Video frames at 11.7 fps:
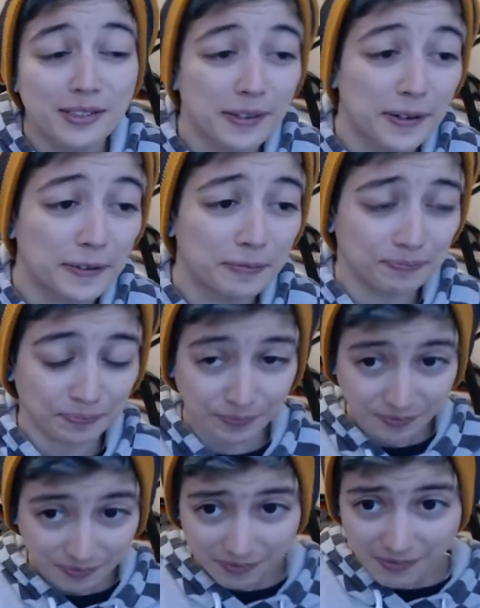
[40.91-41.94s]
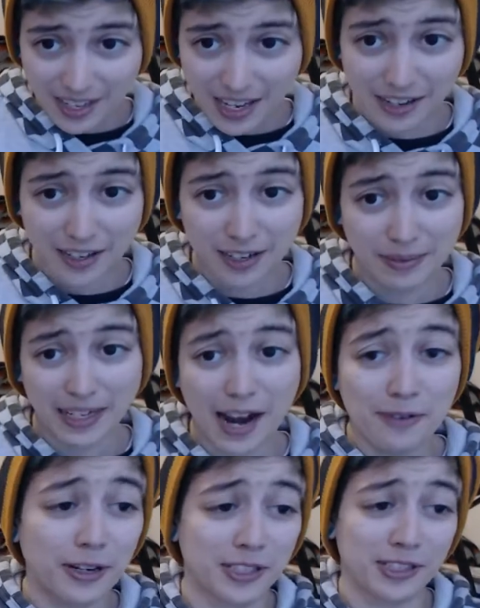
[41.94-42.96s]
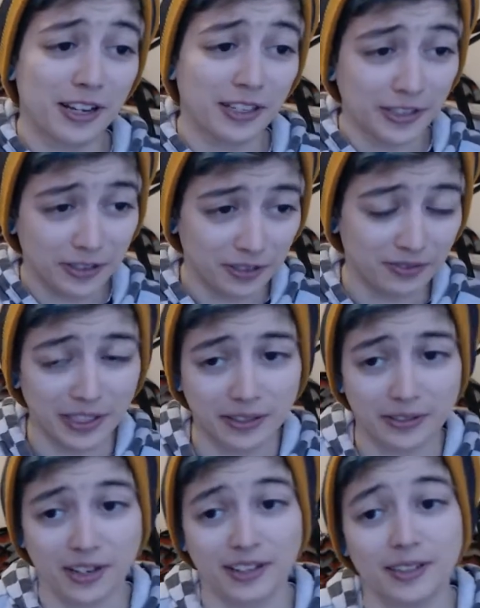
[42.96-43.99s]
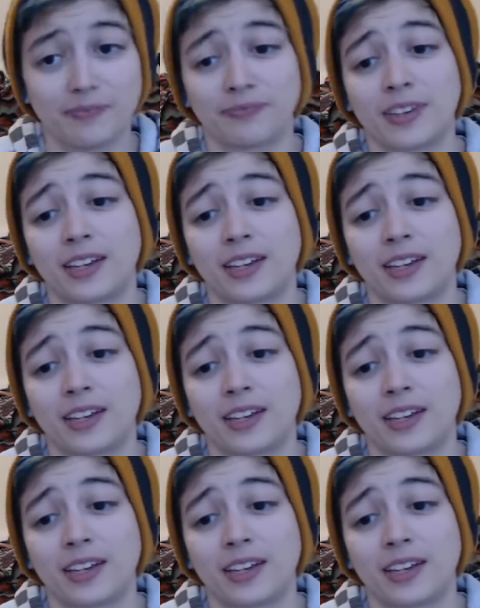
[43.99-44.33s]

So and I watched a lot of YouTube videos on it.